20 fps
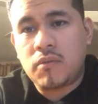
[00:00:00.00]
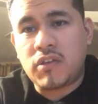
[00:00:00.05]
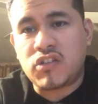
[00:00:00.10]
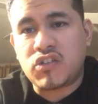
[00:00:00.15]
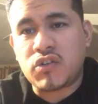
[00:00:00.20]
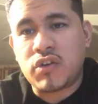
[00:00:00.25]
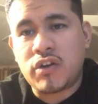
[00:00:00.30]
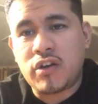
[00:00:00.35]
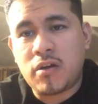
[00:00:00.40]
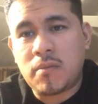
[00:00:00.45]

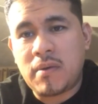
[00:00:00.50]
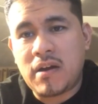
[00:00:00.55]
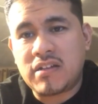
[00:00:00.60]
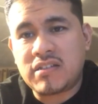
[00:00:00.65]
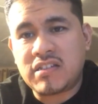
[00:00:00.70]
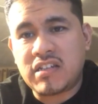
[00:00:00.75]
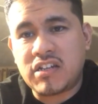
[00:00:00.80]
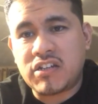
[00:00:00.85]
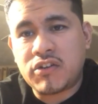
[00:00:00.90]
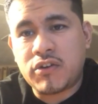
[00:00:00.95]
Did you hear
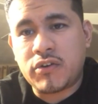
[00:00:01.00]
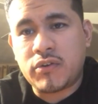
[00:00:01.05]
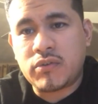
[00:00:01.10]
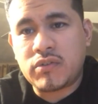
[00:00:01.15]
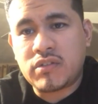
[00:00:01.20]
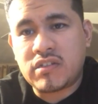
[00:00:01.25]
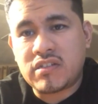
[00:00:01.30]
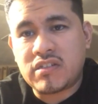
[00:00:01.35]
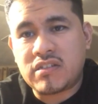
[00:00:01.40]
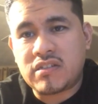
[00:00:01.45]
about Ted
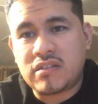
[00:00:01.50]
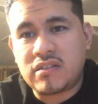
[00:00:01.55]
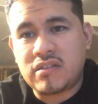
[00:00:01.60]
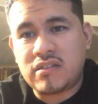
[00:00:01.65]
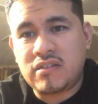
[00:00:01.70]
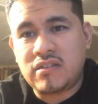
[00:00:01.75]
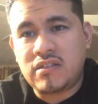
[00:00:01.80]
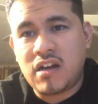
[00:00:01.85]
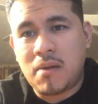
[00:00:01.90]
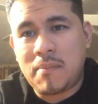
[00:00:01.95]
Cruz's
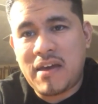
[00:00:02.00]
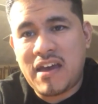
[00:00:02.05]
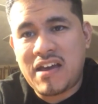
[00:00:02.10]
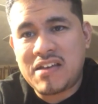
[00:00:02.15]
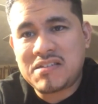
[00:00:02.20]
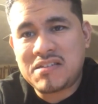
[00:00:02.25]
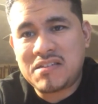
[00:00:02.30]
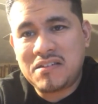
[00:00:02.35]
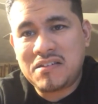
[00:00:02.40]
dumbass?